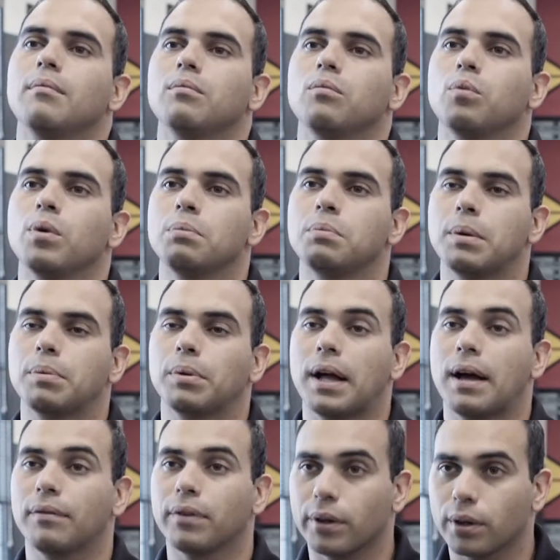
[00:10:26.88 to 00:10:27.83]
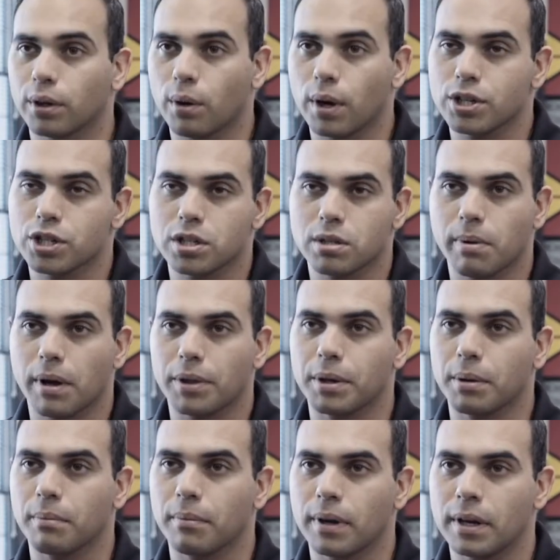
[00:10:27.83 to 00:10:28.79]
when people have their questions about
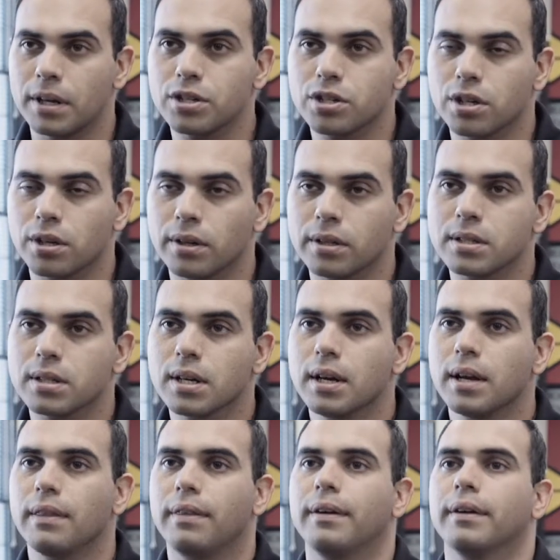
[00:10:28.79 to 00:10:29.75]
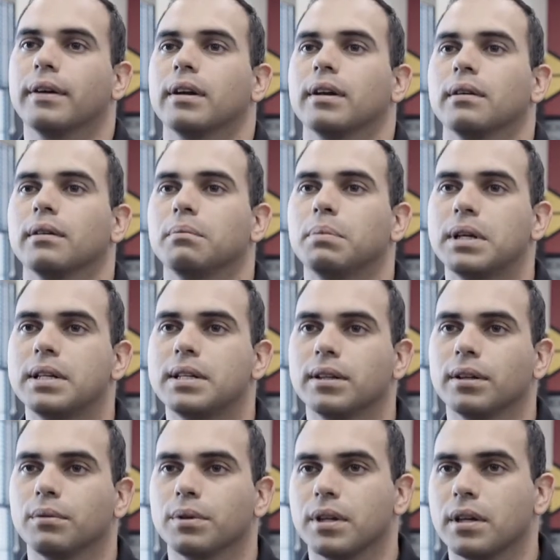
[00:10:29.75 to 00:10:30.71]
their insurance. They're going to be
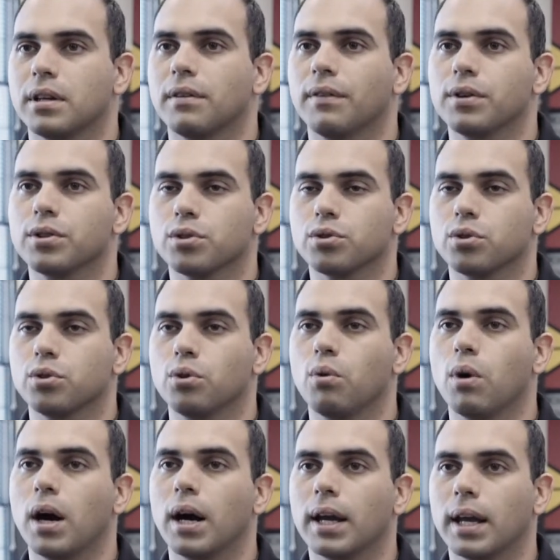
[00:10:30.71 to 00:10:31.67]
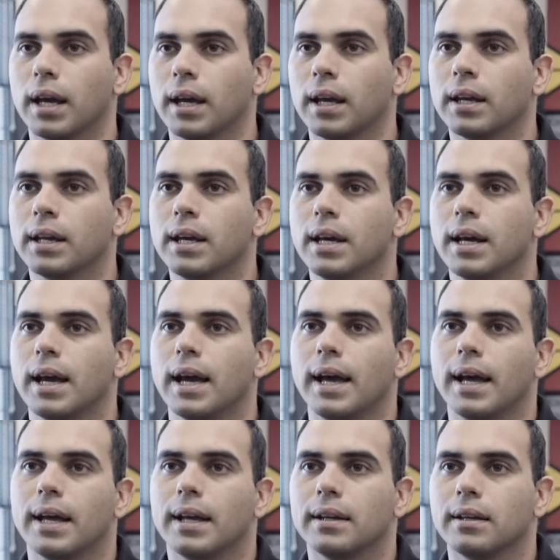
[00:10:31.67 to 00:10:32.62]
dealing with the individuals who walk in
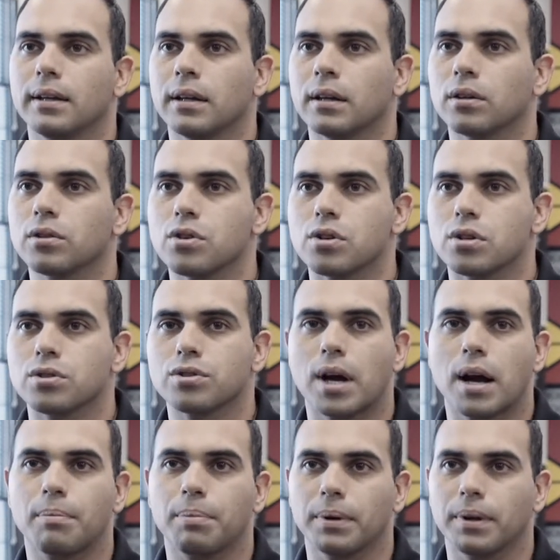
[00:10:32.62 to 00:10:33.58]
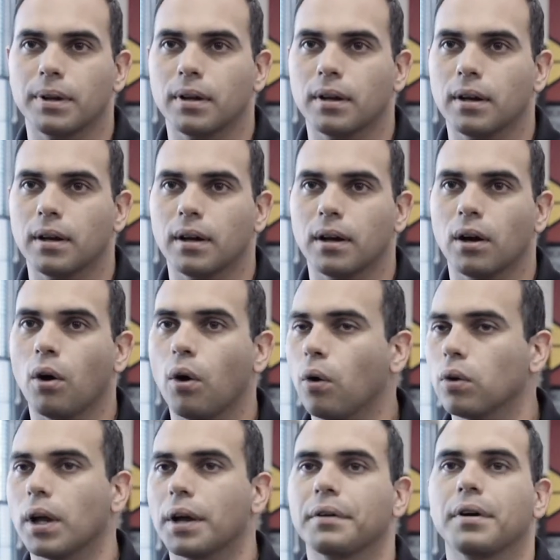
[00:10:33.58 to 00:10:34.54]
and drop a
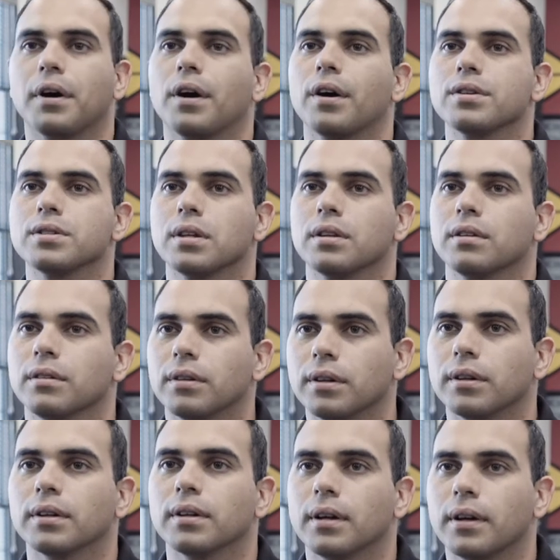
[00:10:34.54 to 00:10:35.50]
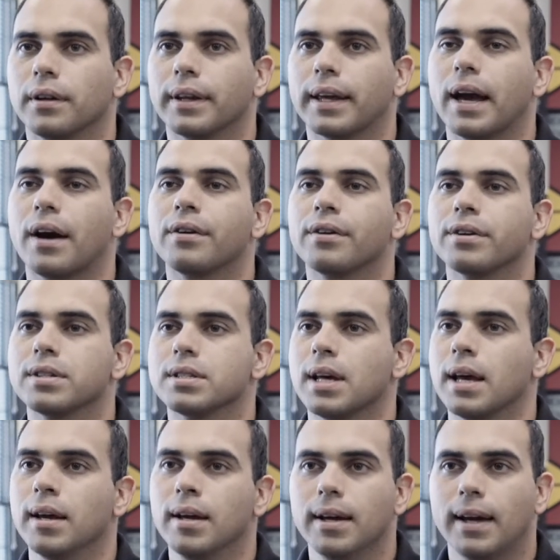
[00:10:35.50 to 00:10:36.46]
whole lot of cards on the counter and
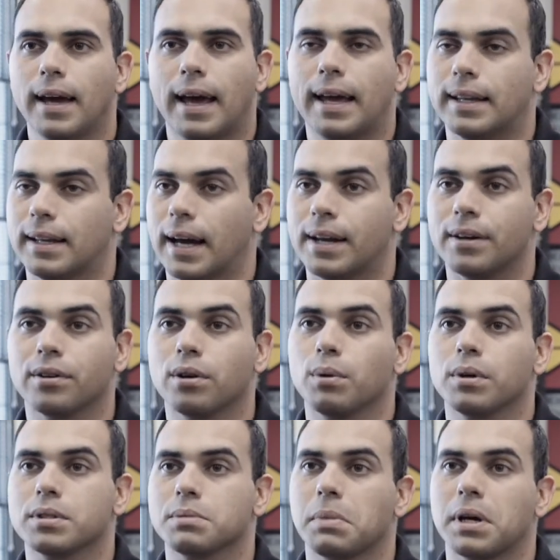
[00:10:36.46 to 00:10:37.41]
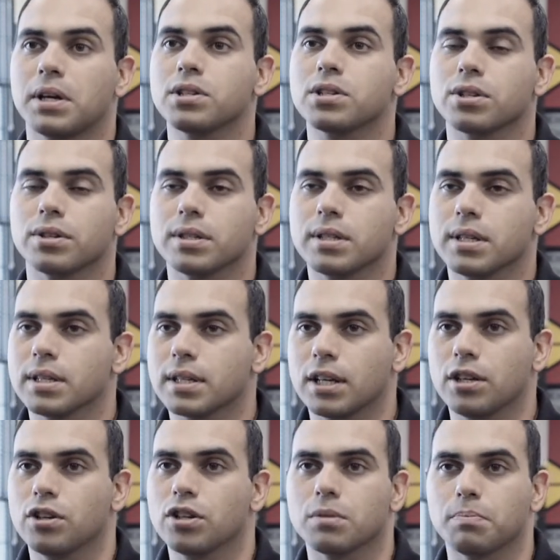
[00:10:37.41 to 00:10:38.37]
say, hey, I don't know what my insurance is,
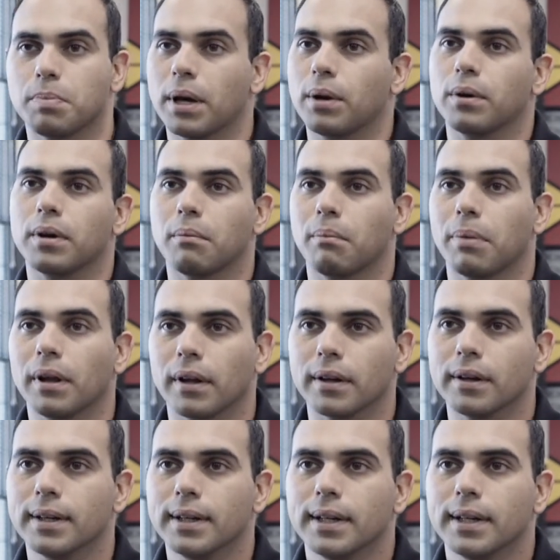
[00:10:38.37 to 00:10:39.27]
can you just pick one and bill it?